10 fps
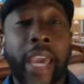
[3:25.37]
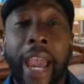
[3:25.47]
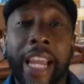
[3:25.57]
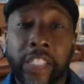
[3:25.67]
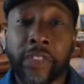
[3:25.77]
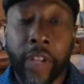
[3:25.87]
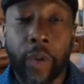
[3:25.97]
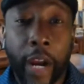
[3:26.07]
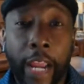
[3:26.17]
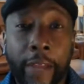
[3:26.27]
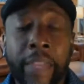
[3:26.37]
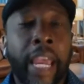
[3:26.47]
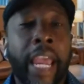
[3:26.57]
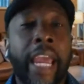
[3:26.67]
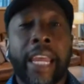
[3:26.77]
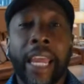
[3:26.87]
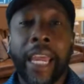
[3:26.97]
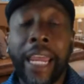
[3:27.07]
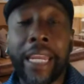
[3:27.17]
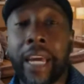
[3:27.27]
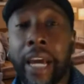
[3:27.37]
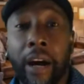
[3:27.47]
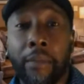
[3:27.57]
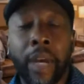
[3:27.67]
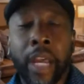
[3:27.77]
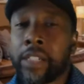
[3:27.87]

cash flow, right, and income.